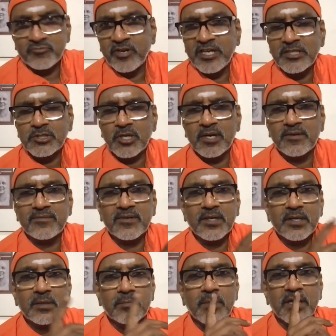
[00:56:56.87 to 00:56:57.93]
went off,
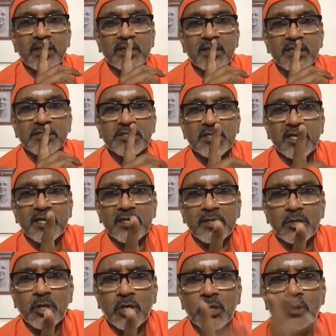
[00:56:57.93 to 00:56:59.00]
but Krishna
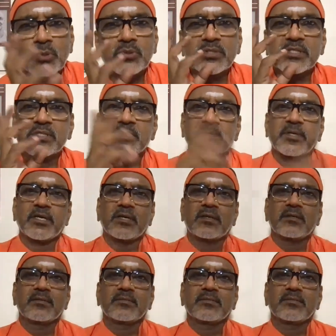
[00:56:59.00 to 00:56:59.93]
did not lose his mind.